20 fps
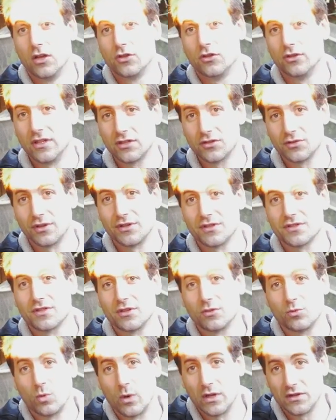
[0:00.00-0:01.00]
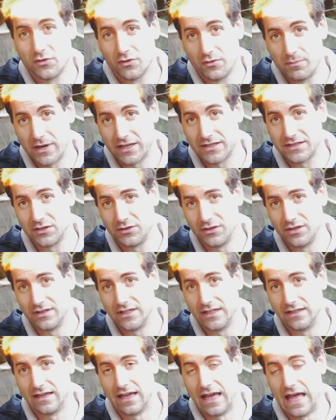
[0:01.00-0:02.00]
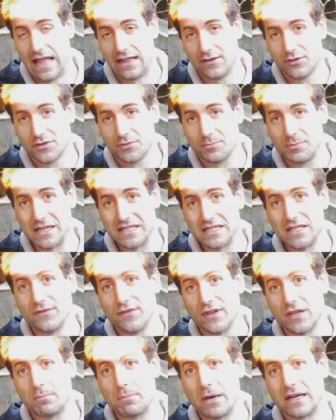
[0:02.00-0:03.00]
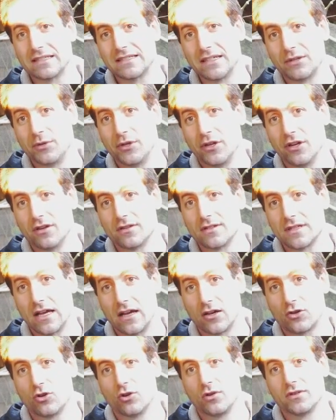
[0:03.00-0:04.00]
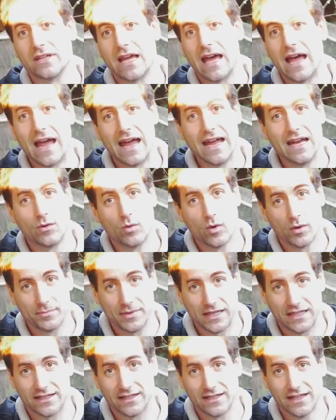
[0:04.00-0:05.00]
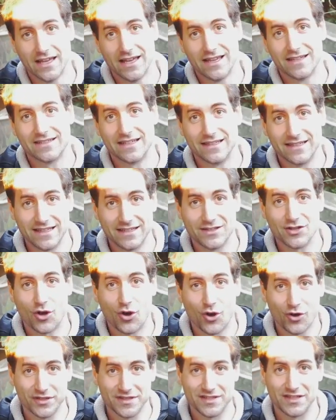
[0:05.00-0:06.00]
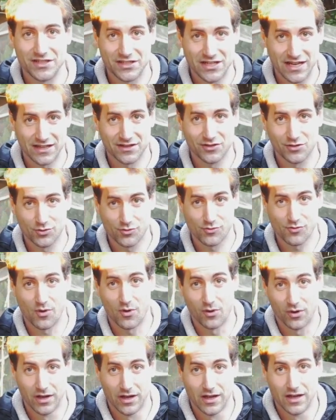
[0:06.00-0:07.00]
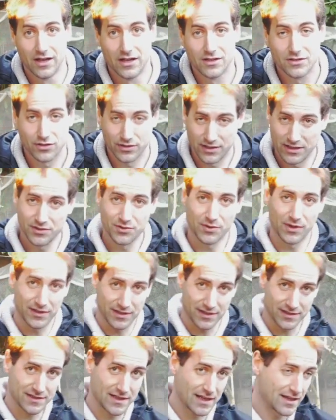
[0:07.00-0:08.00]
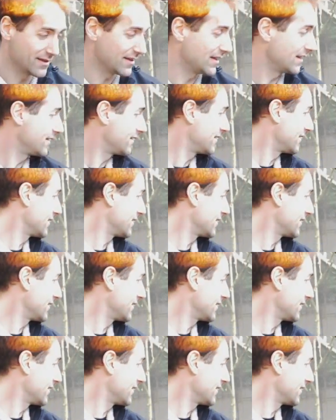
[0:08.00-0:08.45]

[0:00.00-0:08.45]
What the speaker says: you need to understand what those bacteria need. And those specific bacteria, they are called aerobic. They need oxygen to grow. So you need to understand that